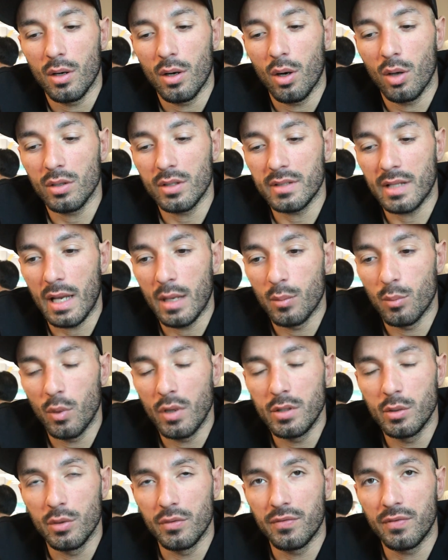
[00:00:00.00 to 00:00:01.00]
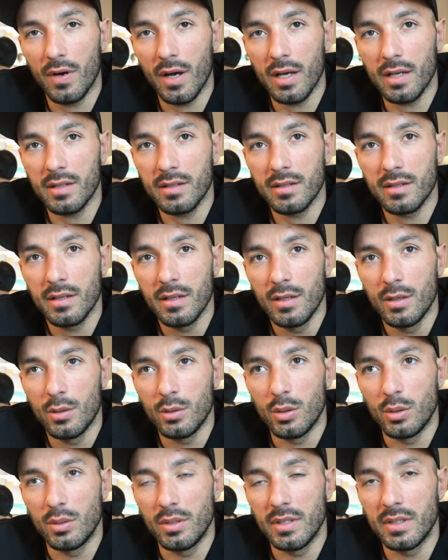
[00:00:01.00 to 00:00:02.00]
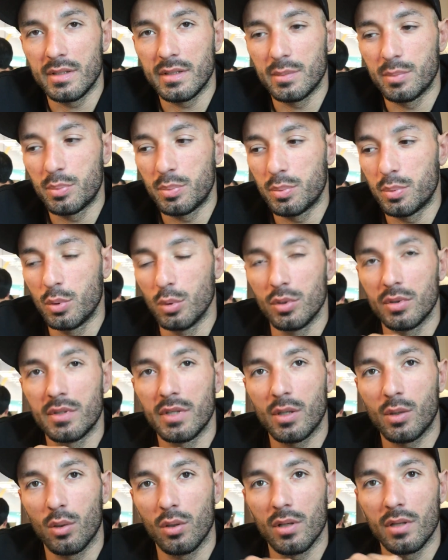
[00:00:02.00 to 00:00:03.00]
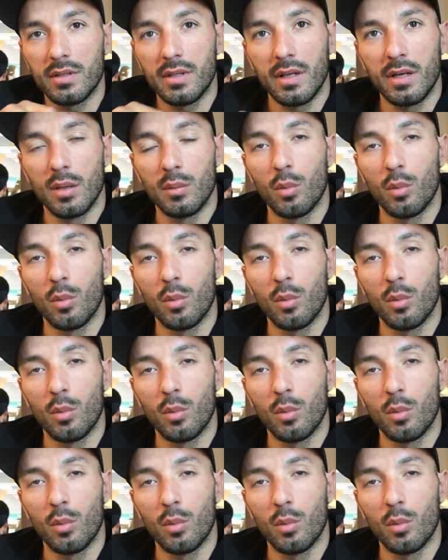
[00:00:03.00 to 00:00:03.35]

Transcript: All the time when you fight, you need to put the